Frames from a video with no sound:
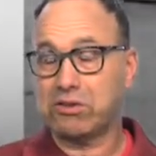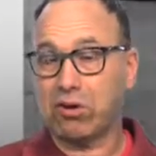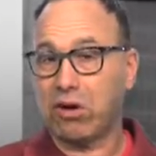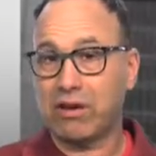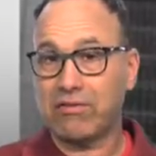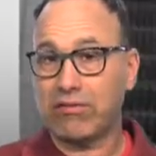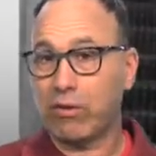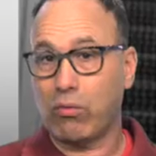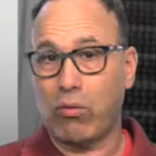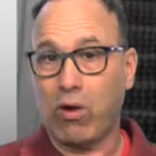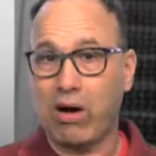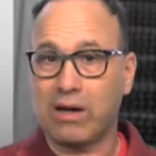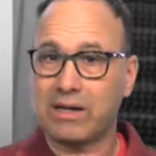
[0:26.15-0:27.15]
dog for a
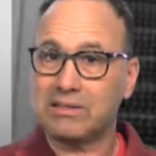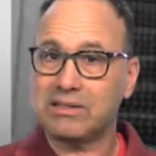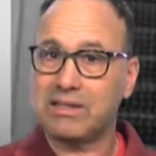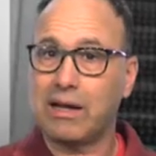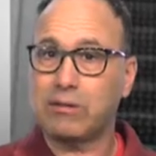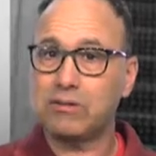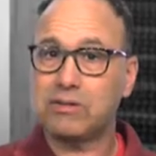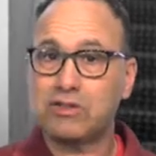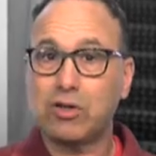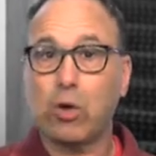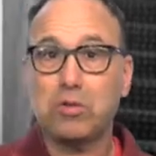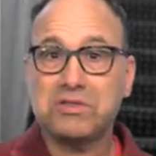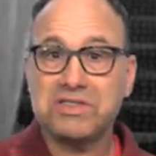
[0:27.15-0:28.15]
walk, it sounds
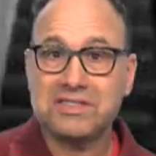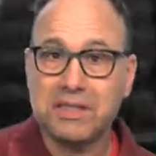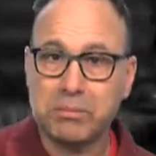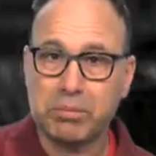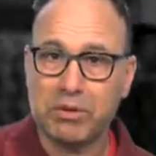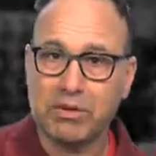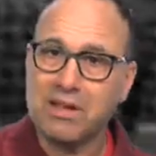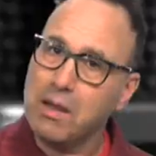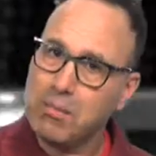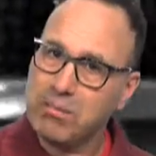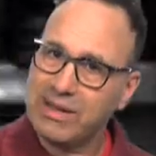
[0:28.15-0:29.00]
so simple,